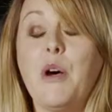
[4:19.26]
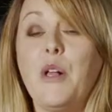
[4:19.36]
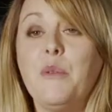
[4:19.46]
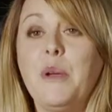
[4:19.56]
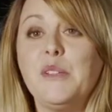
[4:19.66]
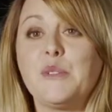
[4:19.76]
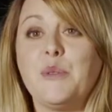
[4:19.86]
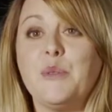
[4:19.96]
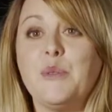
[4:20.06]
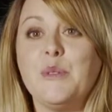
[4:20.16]
All of my
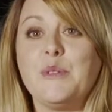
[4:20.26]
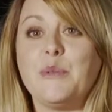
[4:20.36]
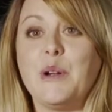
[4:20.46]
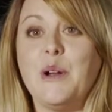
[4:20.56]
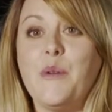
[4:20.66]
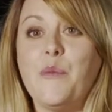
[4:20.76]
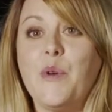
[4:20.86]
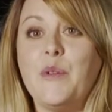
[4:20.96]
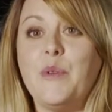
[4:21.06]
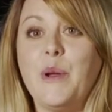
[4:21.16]
schools were on
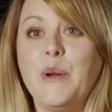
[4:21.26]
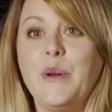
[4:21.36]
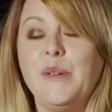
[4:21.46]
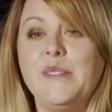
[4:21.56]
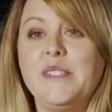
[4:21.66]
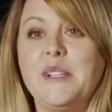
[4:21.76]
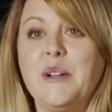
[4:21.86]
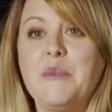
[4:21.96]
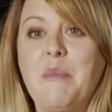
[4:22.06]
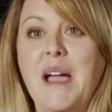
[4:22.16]
one road.
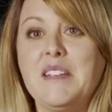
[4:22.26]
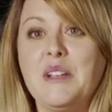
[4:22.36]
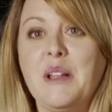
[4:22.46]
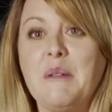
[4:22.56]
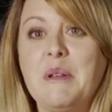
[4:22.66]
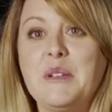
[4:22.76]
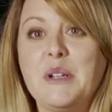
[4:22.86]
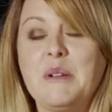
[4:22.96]
So Paget Elementary